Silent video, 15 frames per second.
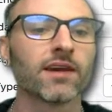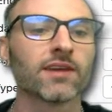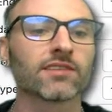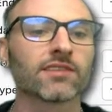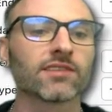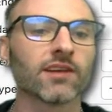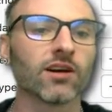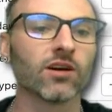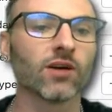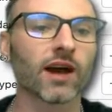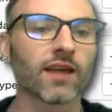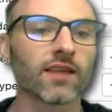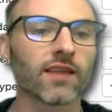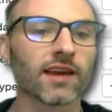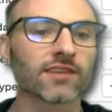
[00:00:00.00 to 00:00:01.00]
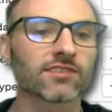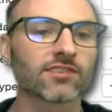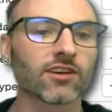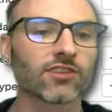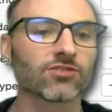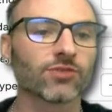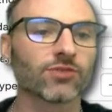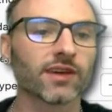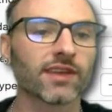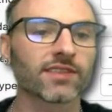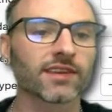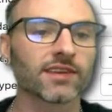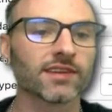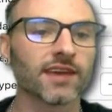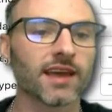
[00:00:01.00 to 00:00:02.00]
So I like starts
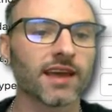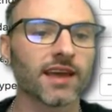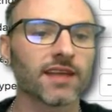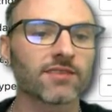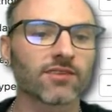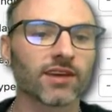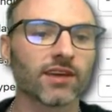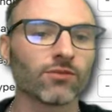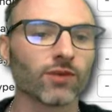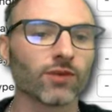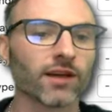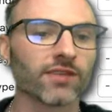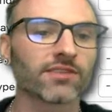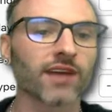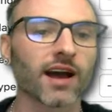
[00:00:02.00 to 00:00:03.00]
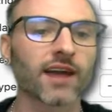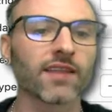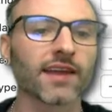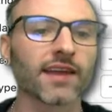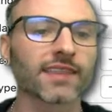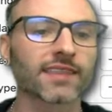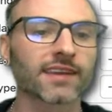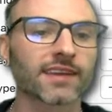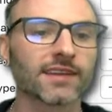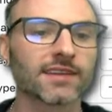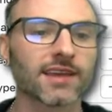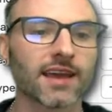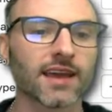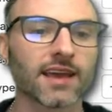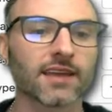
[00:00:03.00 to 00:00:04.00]
with, contains, or end with. I like the
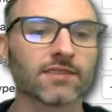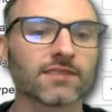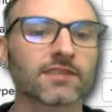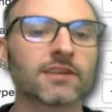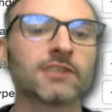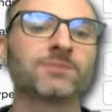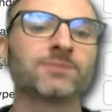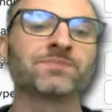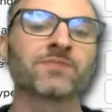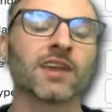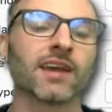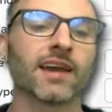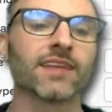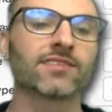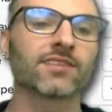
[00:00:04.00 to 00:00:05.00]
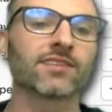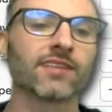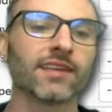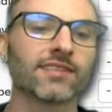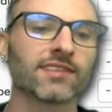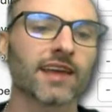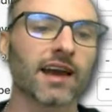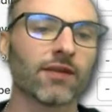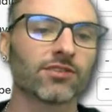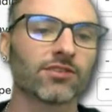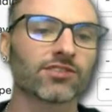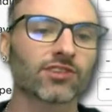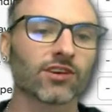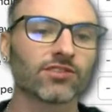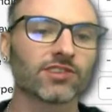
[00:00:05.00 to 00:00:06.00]
contains. And so let's say I
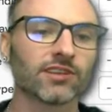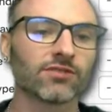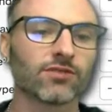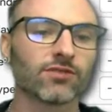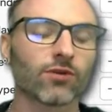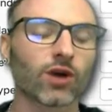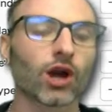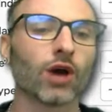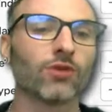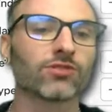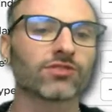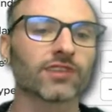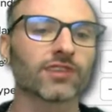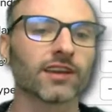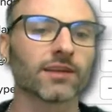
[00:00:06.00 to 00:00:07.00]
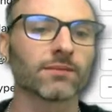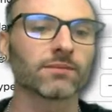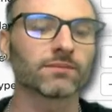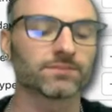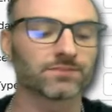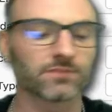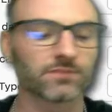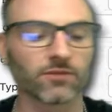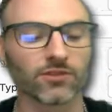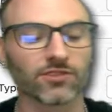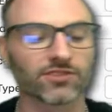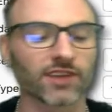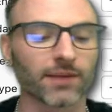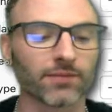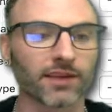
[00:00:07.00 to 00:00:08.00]
was searching for hosting. We'll
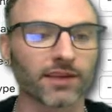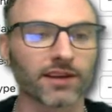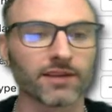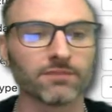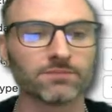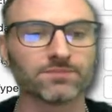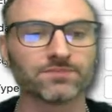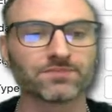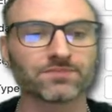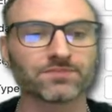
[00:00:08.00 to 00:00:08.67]
just type that in.